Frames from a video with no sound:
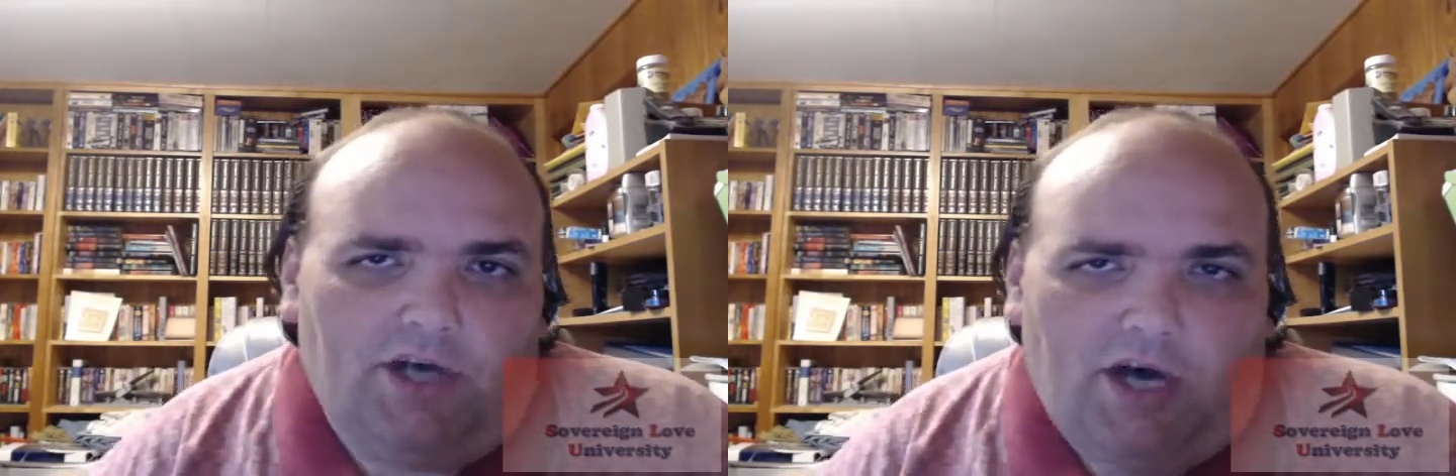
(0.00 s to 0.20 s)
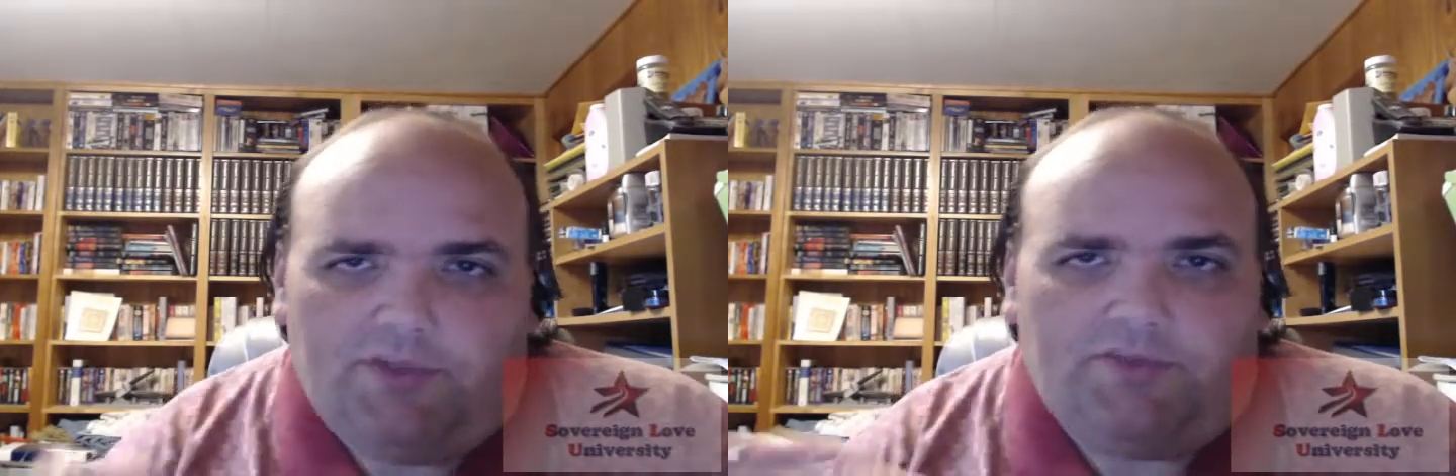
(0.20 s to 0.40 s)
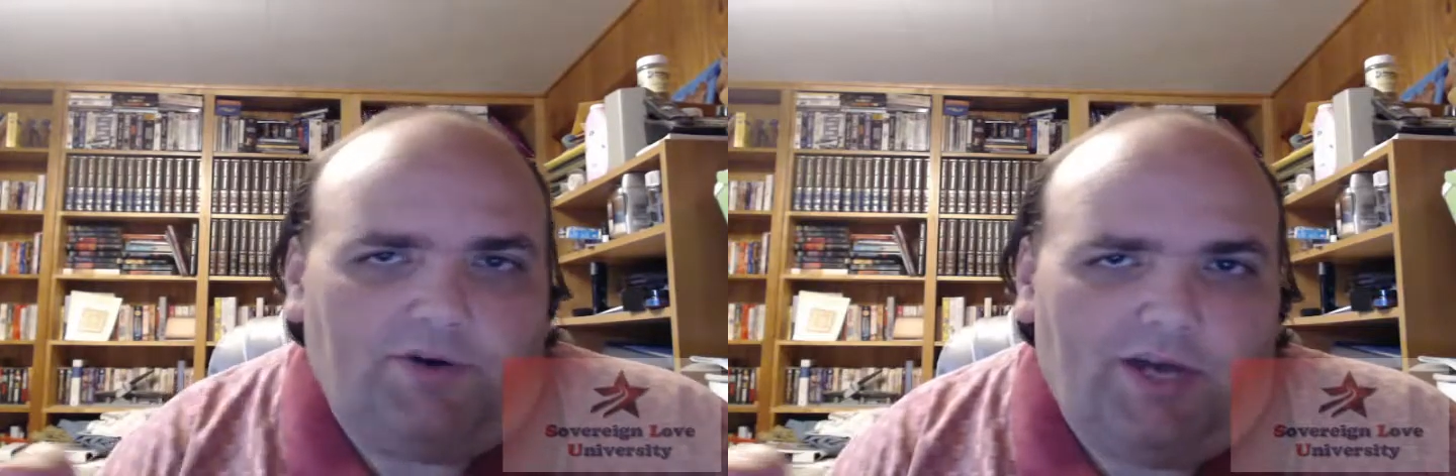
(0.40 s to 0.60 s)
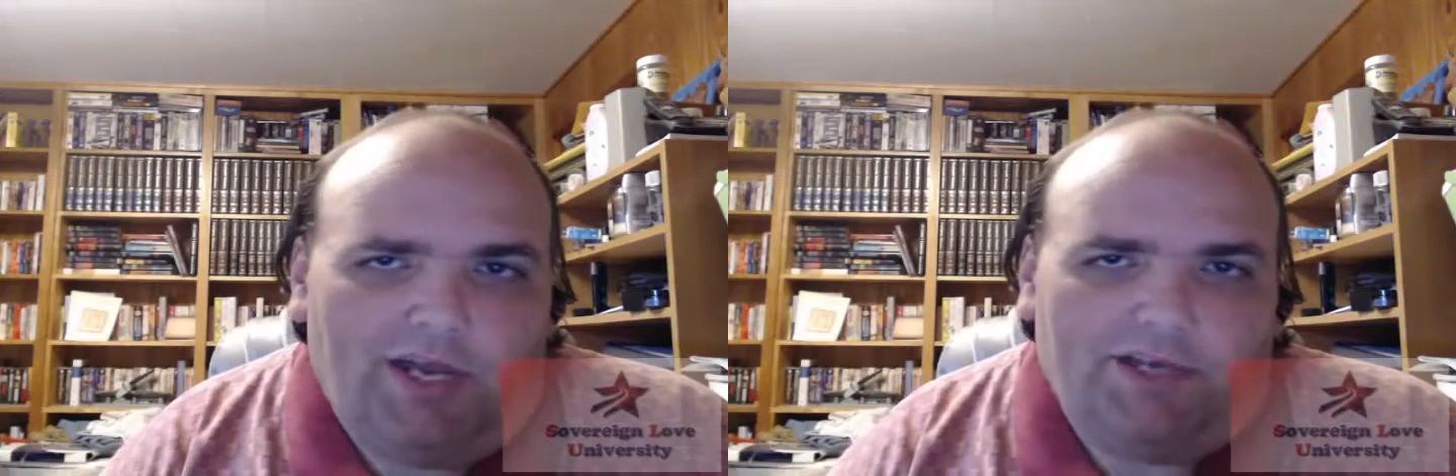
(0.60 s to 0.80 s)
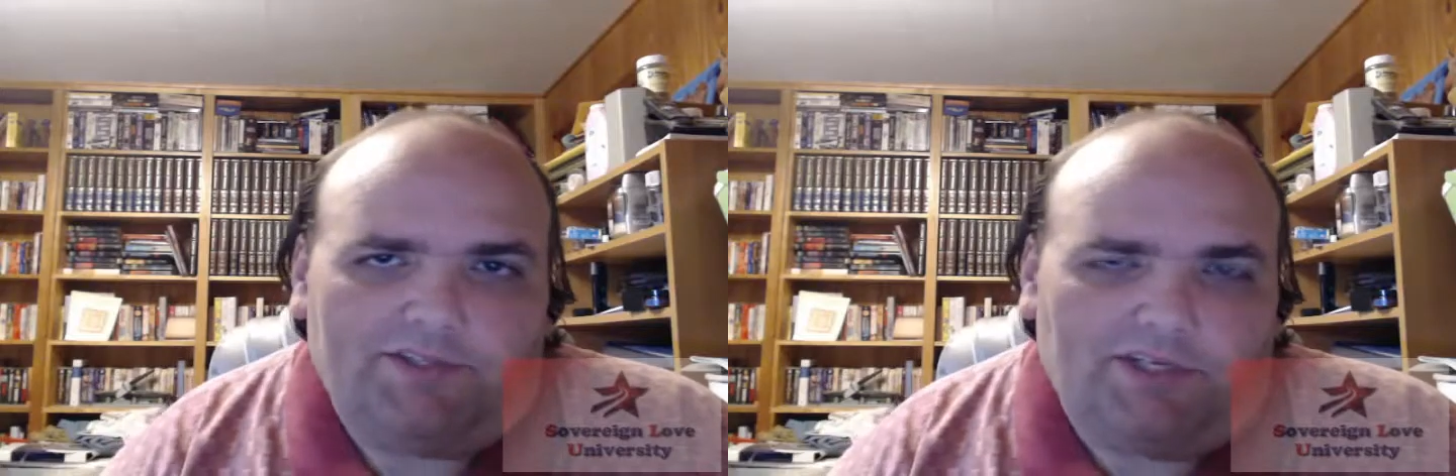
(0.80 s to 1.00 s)

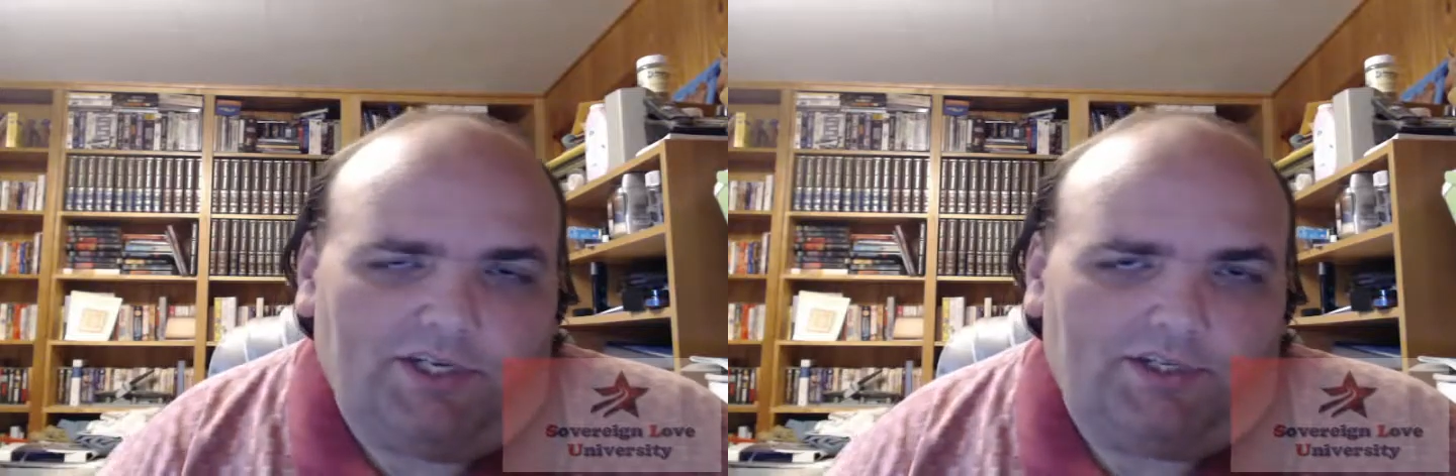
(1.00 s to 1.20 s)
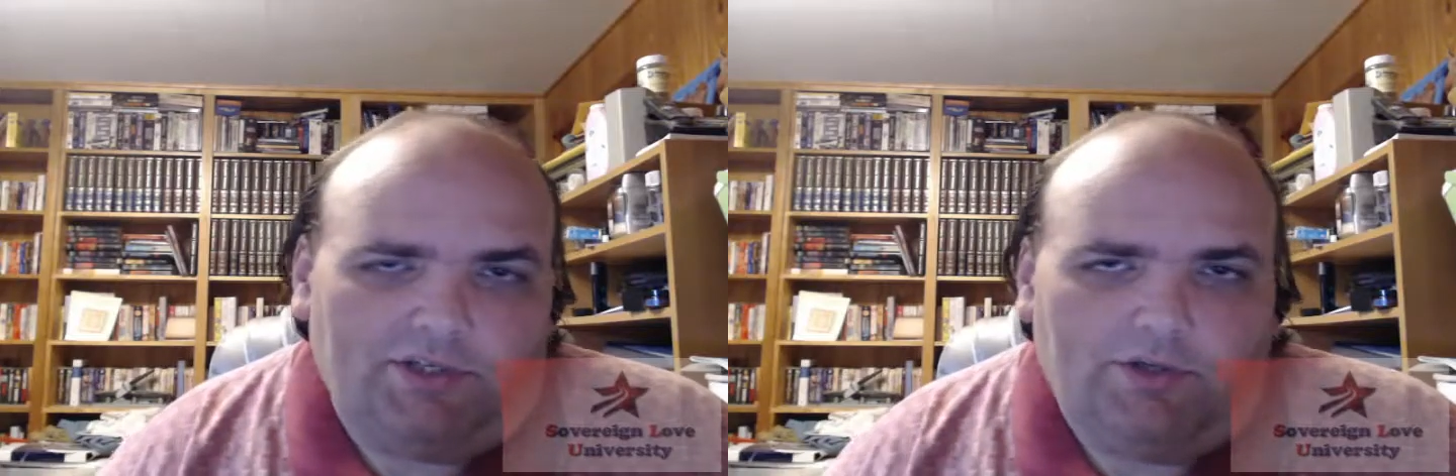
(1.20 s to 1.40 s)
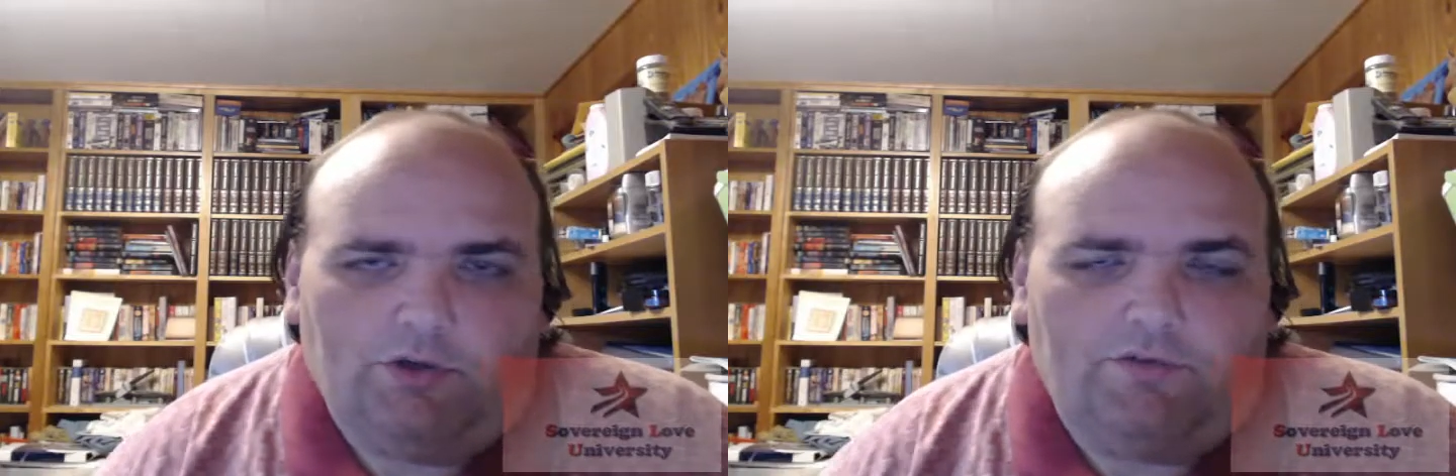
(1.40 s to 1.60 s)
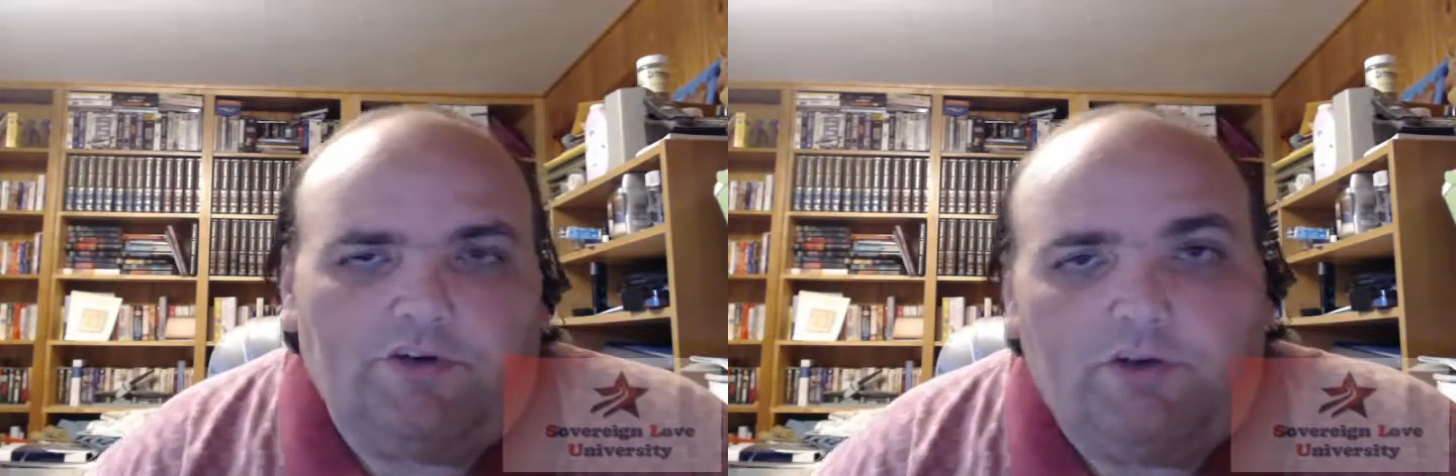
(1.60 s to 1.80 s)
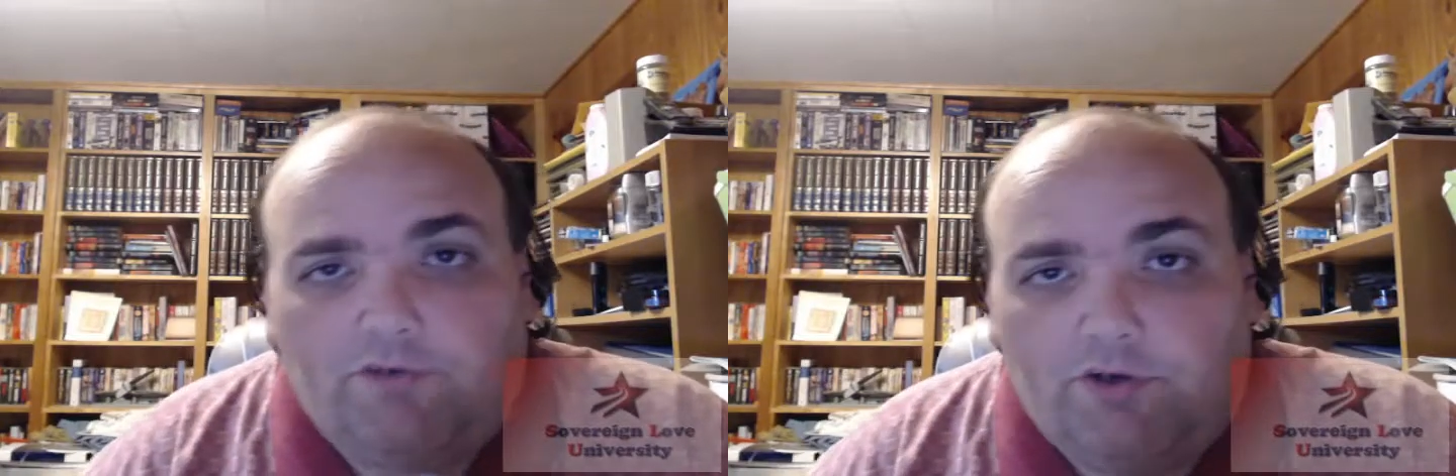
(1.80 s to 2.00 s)
over
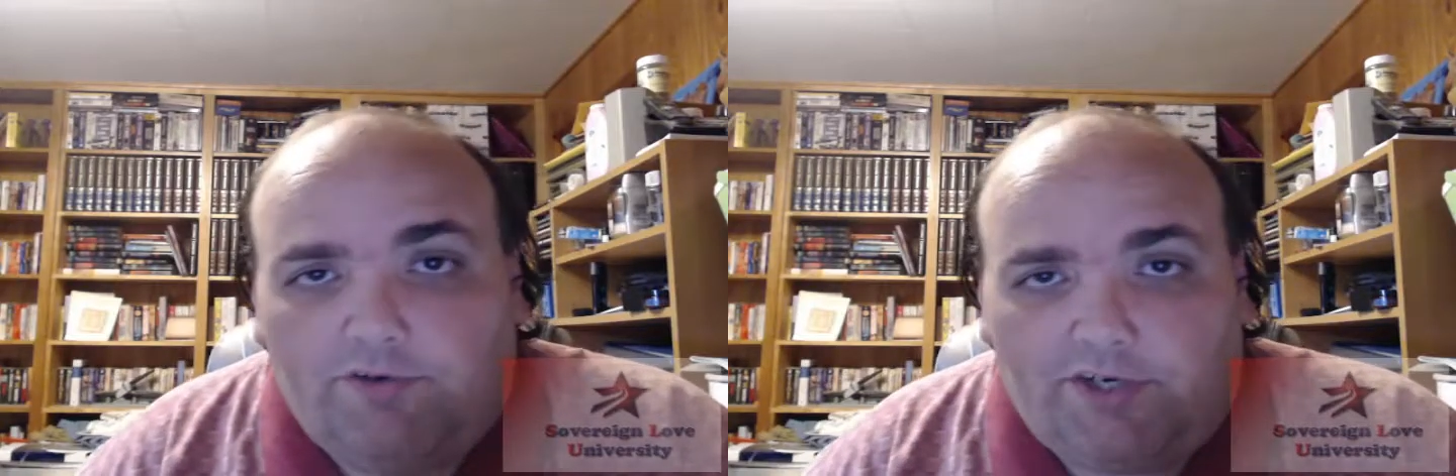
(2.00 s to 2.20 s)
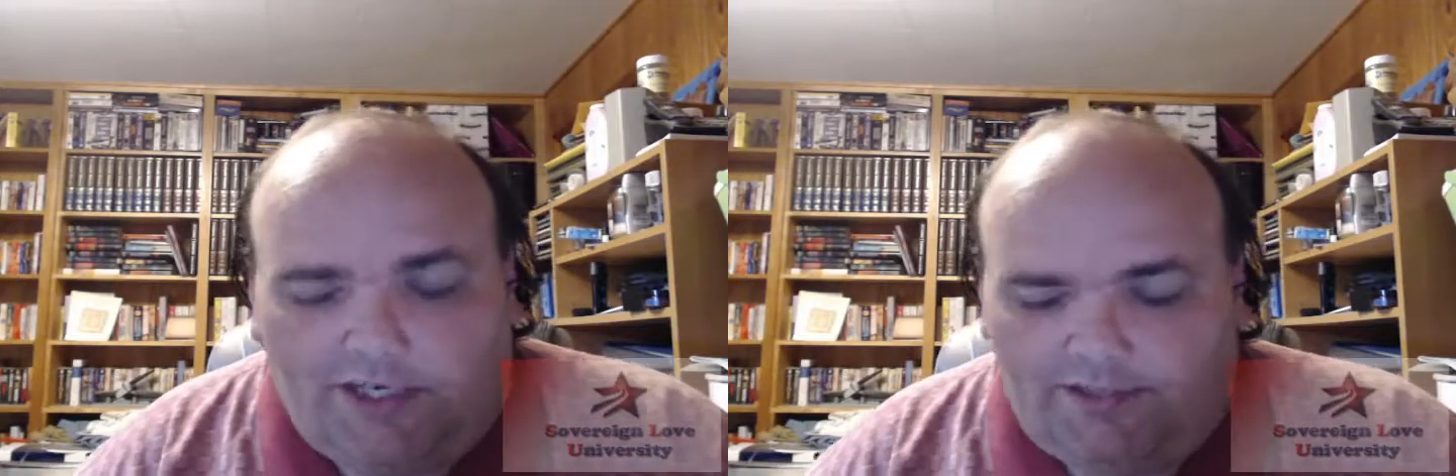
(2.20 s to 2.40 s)
and over and over again.